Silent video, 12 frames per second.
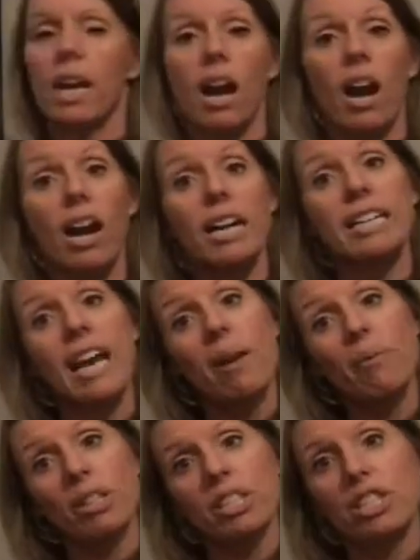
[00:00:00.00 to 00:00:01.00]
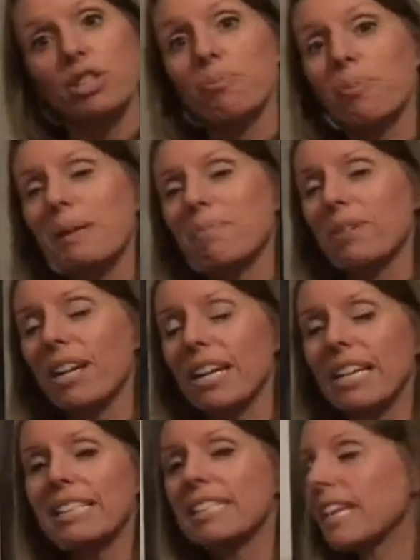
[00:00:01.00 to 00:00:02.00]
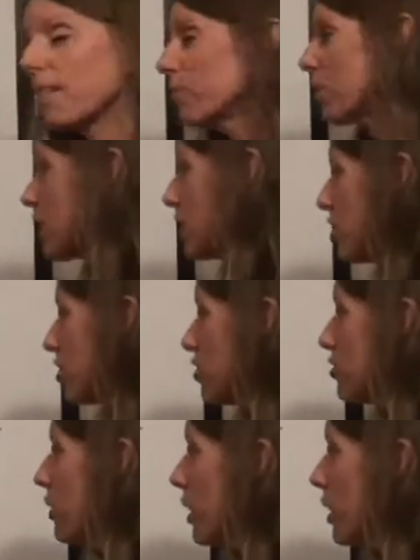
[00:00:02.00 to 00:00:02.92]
All right, now we're going to do PEMDAS, and we're going to do